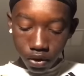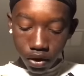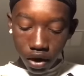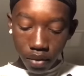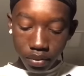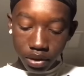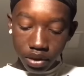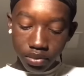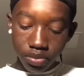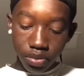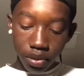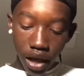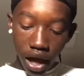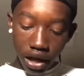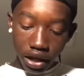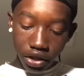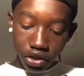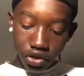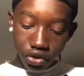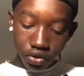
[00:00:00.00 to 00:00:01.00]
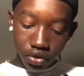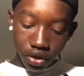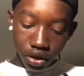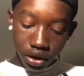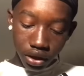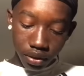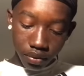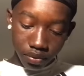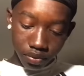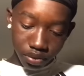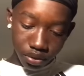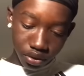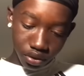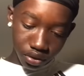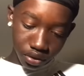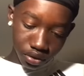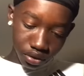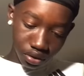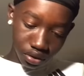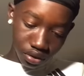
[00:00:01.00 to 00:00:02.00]
Grab these black U
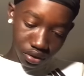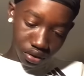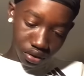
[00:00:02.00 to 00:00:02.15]
clips.